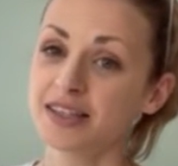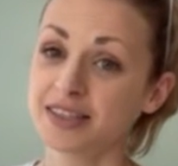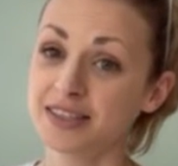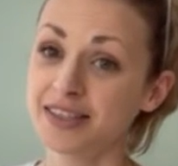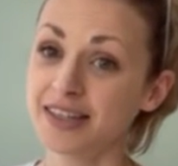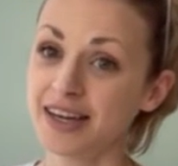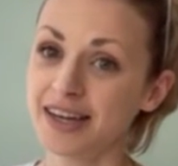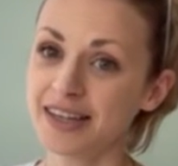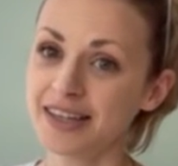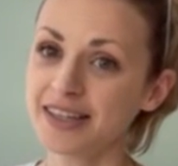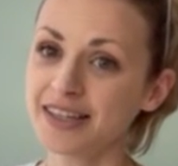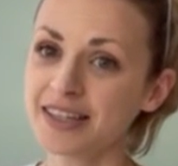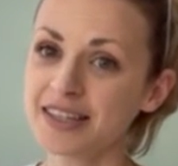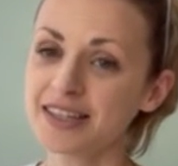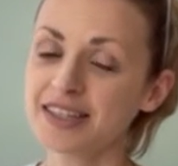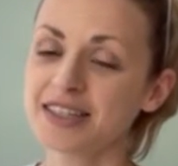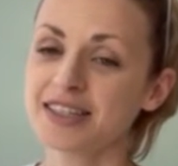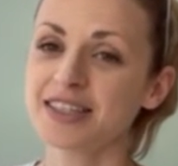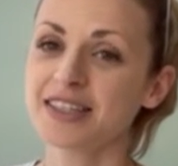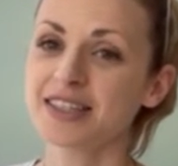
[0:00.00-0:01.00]
diet.
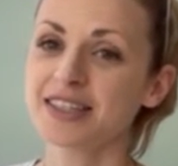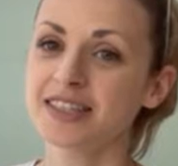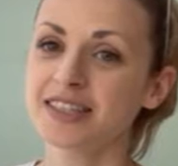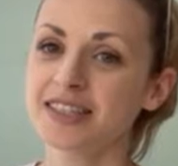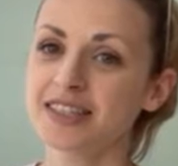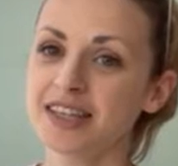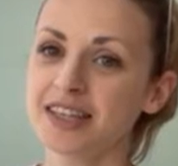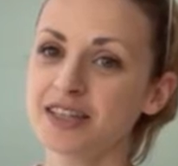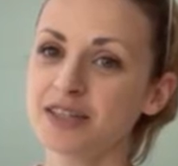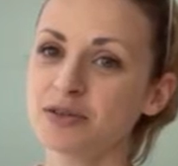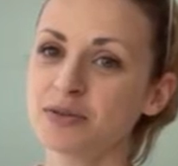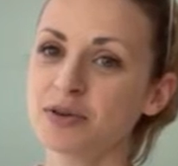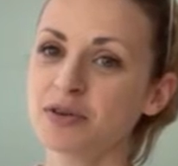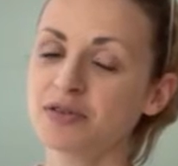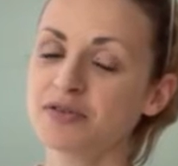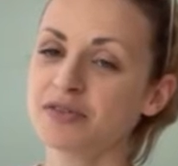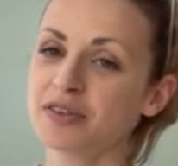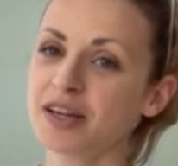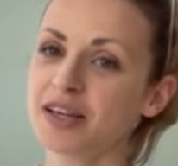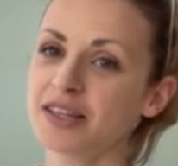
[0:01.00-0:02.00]
Then you will
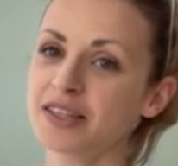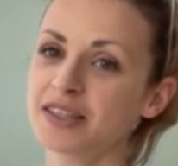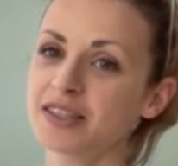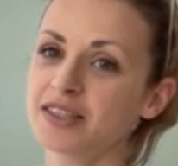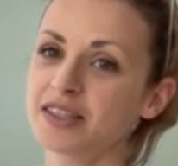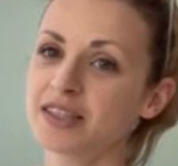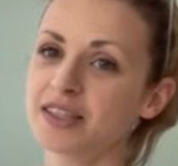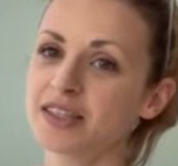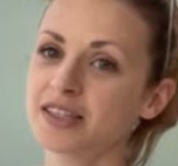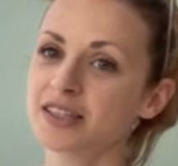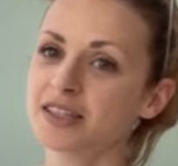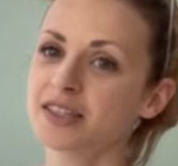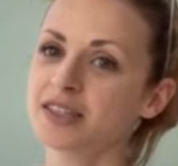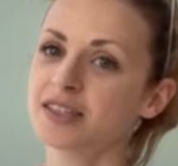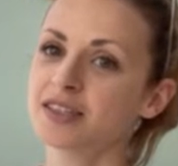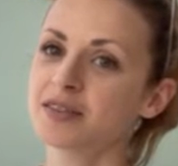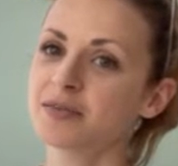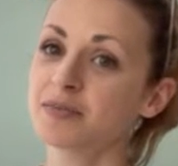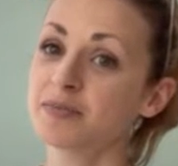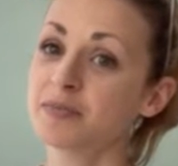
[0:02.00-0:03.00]
find it in
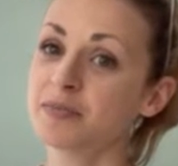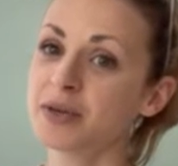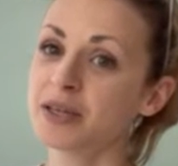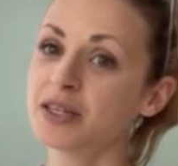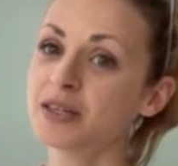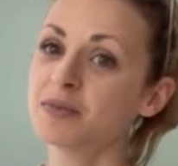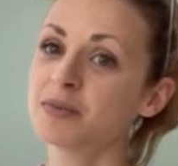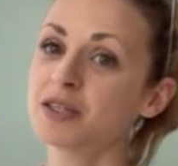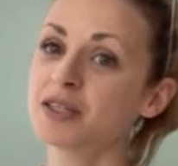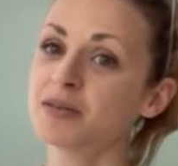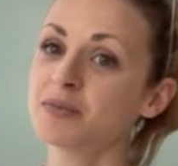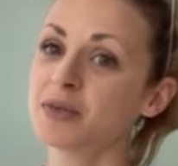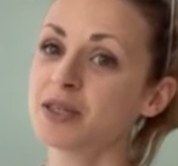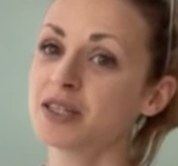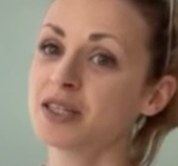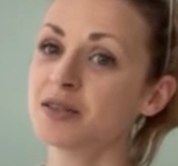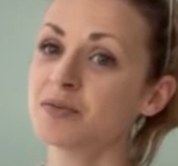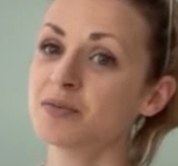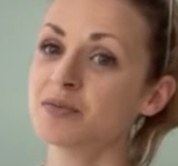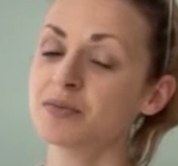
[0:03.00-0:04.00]

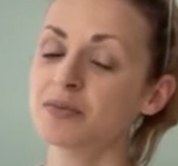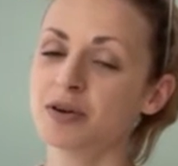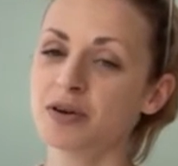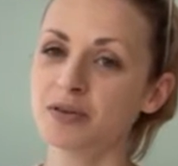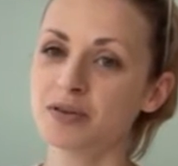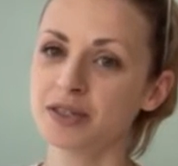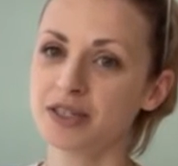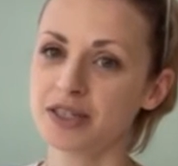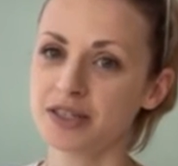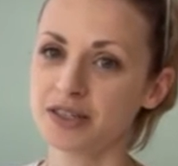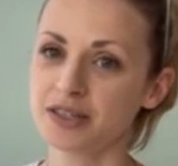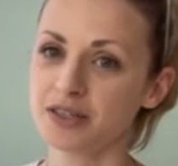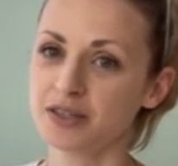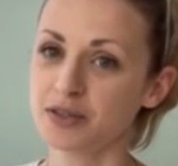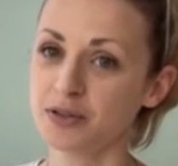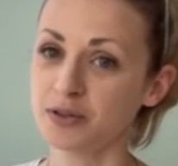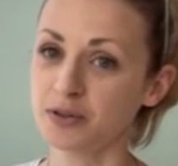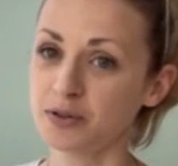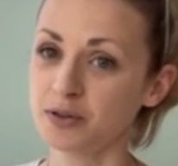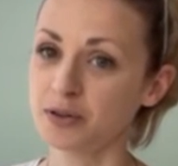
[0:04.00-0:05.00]
many products
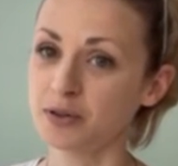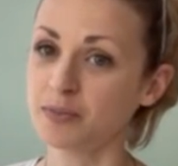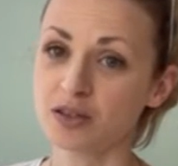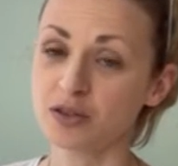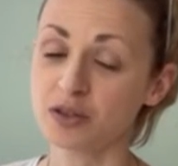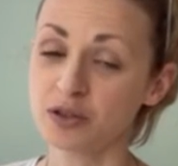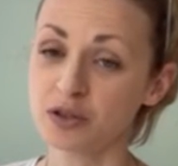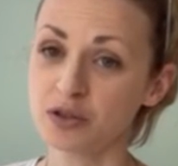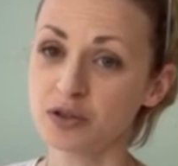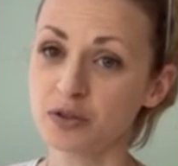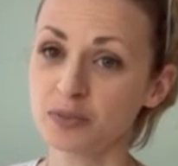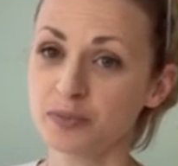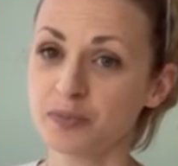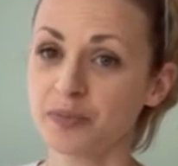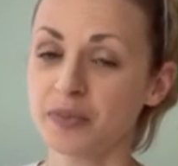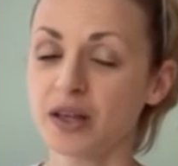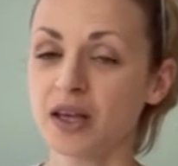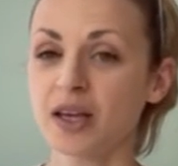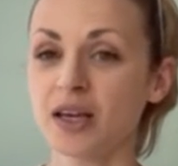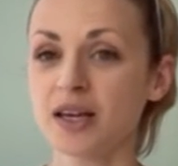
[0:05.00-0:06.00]
you consume.
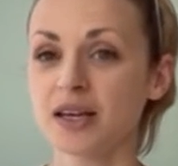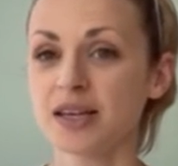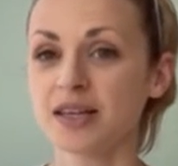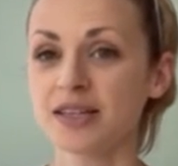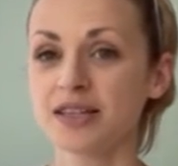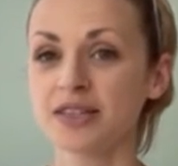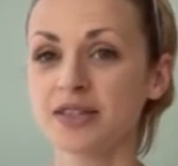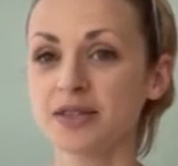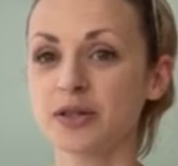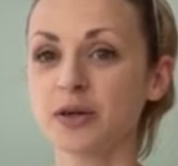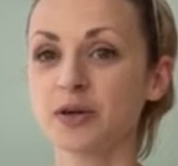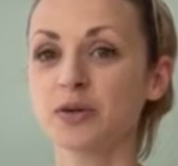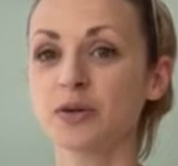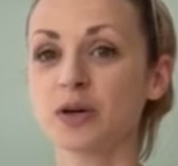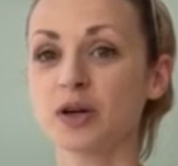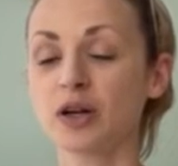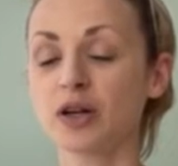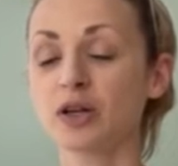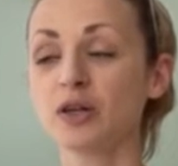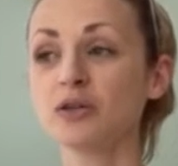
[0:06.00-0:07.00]

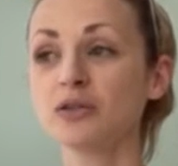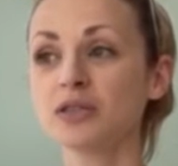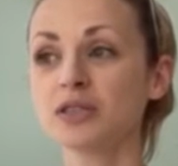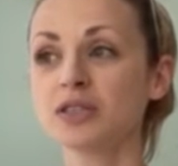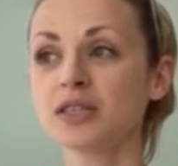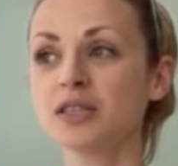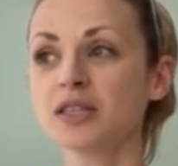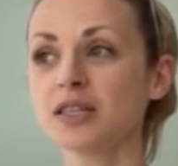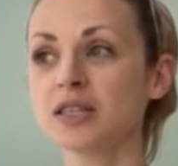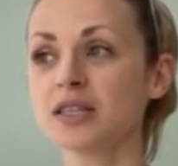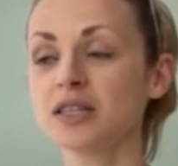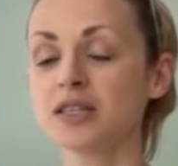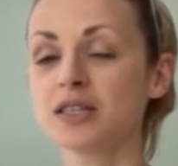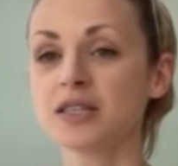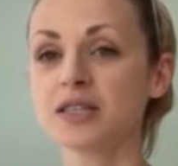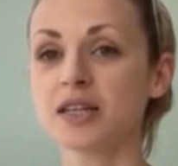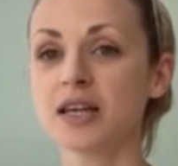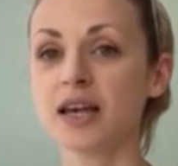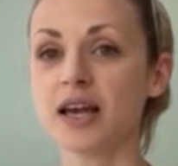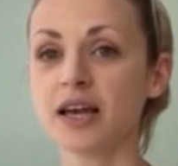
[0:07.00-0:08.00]
So gluten
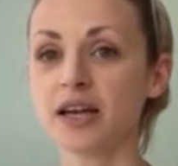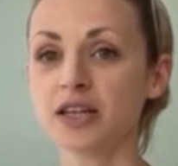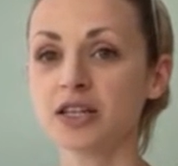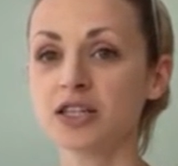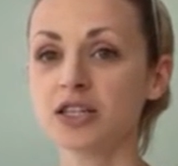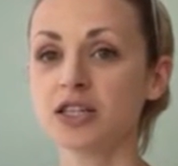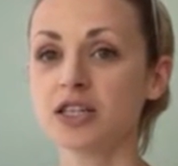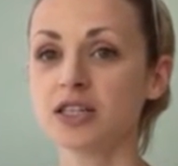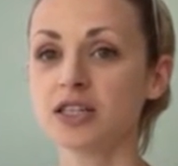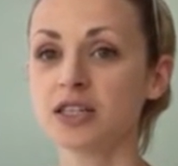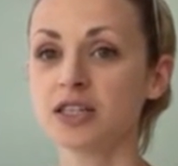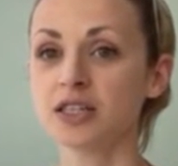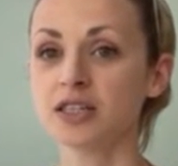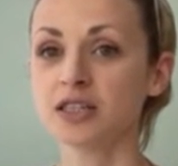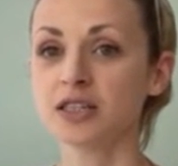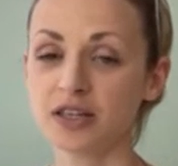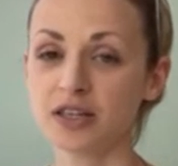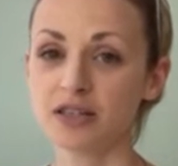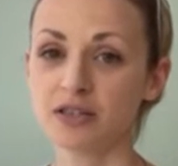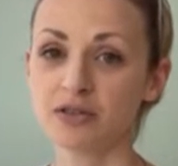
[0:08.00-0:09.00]
is
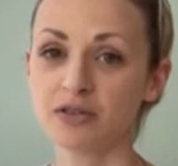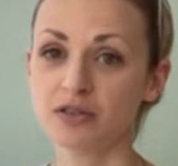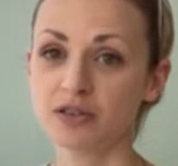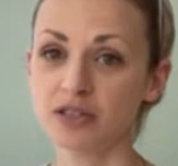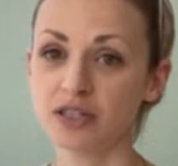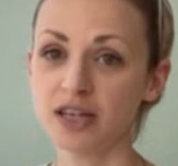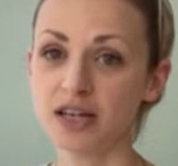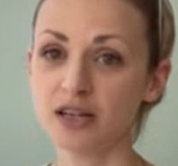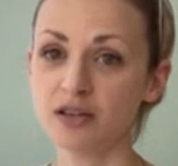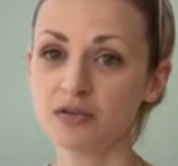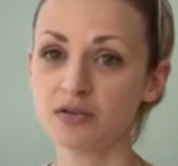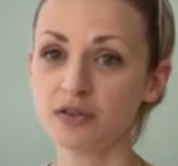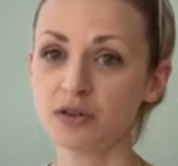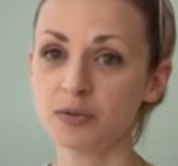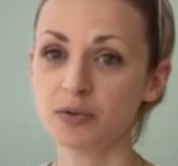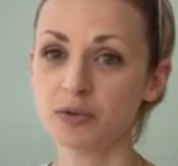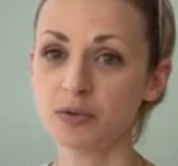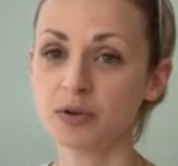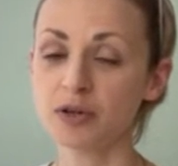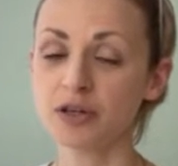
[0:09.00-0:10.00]
actually, as you can tell
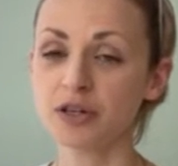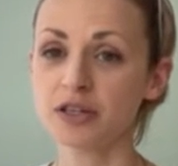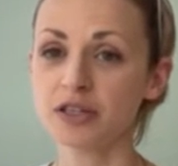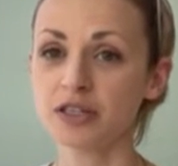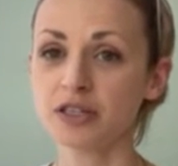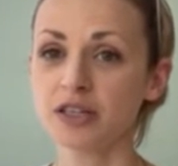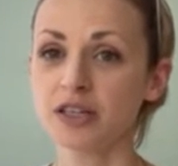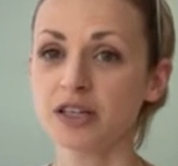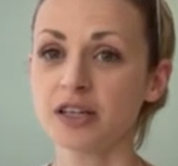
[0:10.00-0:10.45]
from the word,